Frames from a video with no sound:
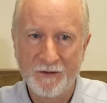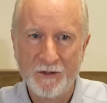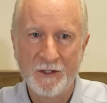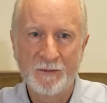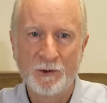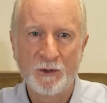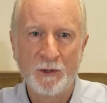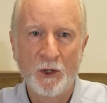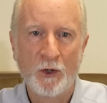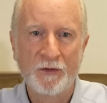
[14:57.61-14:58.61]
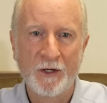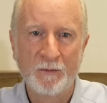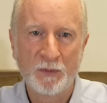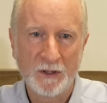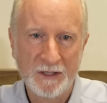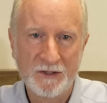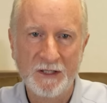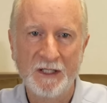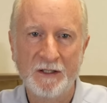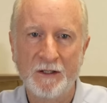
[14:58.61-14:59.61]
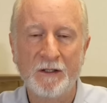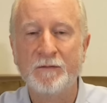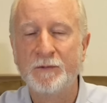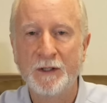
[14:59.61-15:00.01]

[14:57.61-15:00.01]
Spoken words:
They're not supposed to be going out there policing or,